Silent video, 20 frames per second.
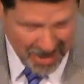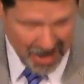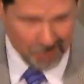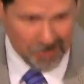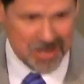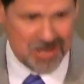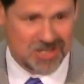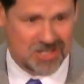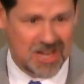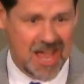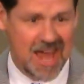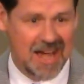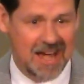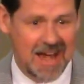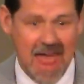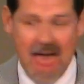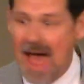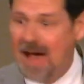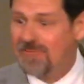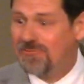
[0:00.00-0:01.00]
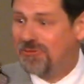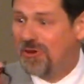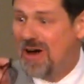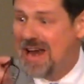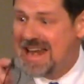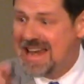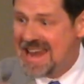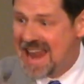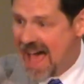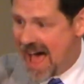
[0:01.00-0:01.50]
And we said it
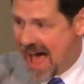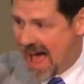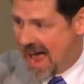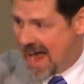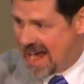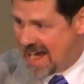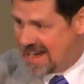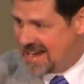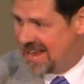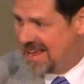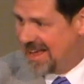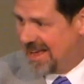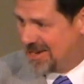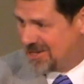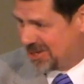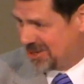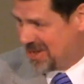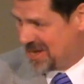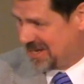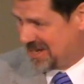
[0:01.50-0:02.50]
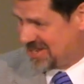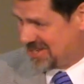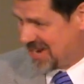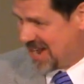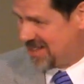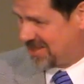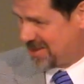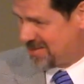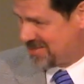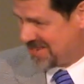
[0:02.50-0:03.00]
every night until they could
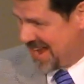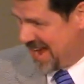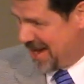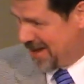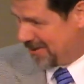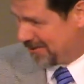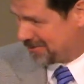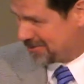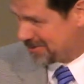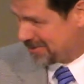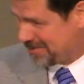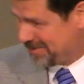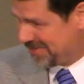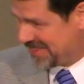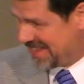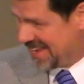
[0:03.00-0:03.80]
say it themselves.